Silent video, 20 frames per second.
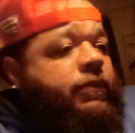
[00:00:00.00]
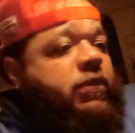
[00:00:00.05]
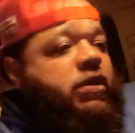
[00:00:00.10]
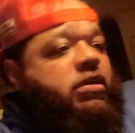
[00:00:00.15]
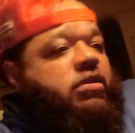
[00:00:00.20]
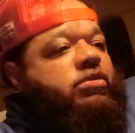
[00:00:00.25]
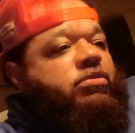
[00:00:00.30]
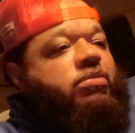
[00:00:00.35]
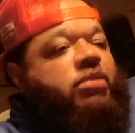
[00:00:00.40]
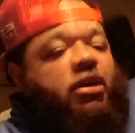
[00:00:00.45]

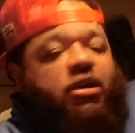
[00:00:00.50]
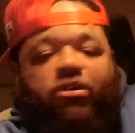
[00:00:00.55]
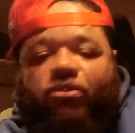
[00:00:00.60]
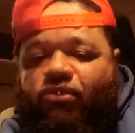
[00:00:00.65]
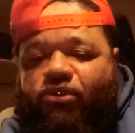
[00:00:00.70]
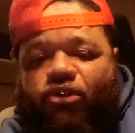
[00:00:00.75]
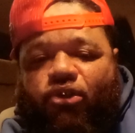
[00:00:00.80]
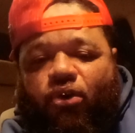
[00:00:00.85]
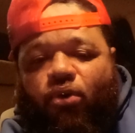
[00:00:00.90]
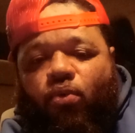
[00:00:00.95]
You think you
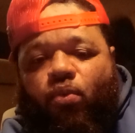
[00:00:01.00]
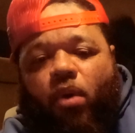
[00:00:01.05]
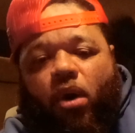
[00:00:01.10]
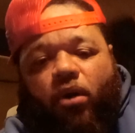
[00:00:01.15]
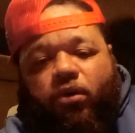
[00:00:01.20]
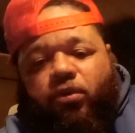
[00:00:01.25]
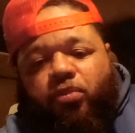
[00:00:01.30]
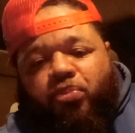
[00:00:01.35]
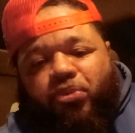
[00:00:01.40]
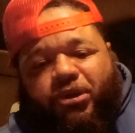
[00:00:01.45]
just gonna
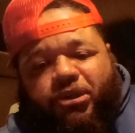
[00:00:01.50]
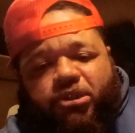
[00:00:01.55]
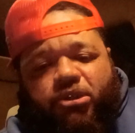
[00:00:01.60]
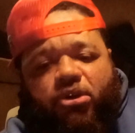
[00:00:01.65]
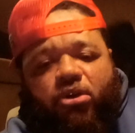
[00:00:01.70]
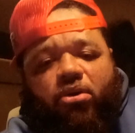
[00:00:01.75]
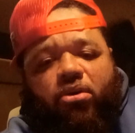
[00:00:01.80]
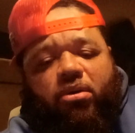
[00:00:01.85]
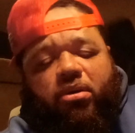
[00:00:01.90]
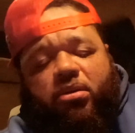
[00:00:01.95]
walk the prison
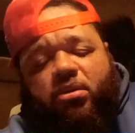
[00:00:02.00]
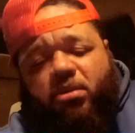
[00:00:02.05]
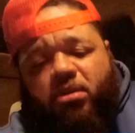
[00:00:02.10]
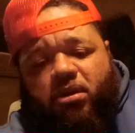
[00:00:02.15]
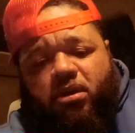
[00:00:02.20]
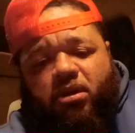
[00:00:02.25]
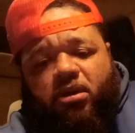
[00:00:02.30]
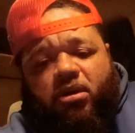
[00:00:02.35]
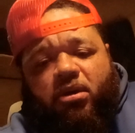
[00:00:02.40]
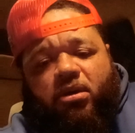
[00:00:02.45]
yard?
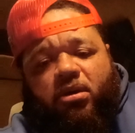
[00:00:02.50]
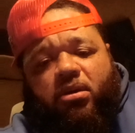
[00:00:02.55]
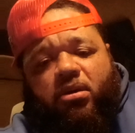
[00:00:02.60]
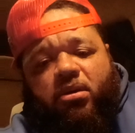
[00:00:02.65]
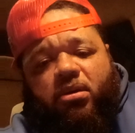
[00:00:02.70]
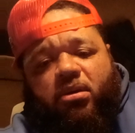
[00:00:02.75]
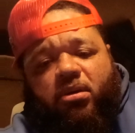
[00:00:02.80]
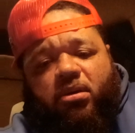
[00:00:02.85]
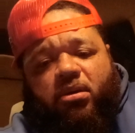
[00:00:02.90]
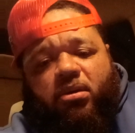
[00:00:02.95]

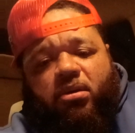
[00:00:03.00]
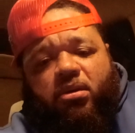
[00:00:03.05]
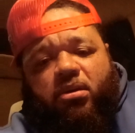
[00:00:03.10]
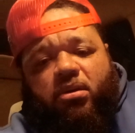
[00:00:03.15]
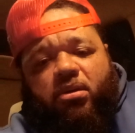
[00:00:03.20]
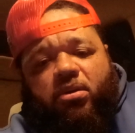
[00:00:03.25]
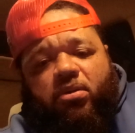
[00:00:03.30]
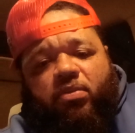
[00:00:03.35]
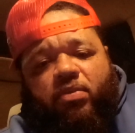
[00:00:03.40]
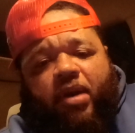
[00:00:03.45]

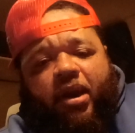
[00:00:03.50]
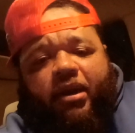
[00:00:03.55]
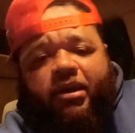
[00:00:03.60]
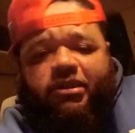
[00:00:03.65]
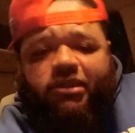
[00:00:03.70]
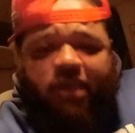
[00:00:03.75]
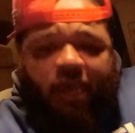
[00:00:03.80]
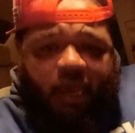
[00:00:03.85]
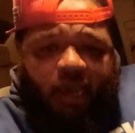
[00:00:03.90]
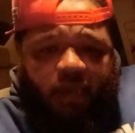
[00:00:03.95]

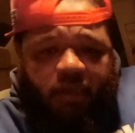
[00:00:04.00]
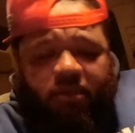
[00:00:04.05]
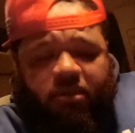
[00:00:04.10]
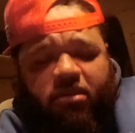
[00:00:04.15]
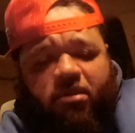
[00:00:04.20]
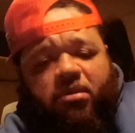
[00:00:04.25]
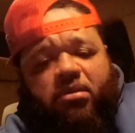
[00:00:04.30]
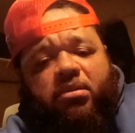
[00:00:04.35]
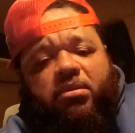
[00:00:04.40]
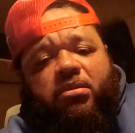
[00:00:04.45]
Rikers
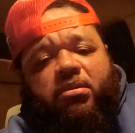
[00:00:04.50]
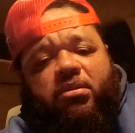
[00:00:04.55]
Island.